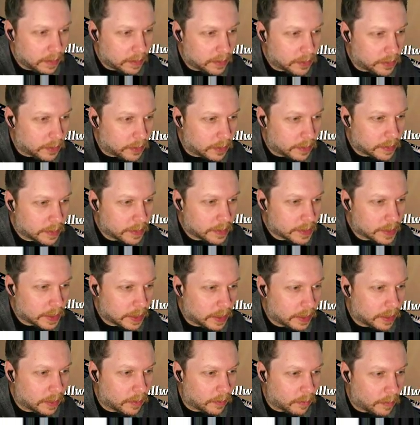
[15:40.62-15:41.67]
Doors
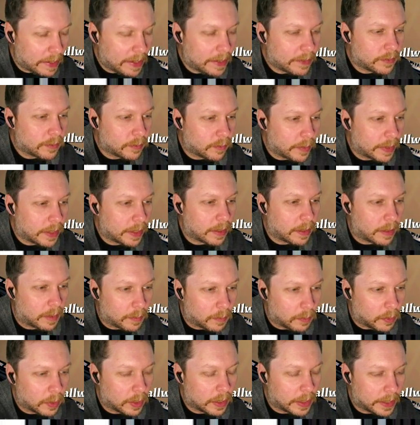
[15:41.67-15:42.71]
in the West Wing are
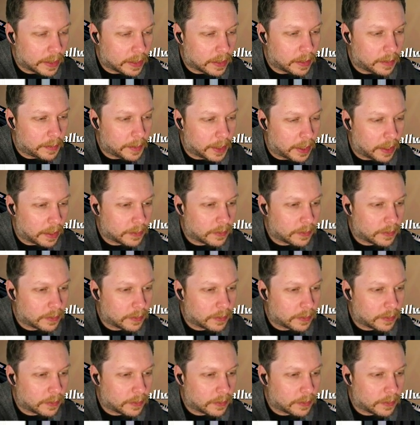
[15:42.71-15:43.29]
more likely to be locked,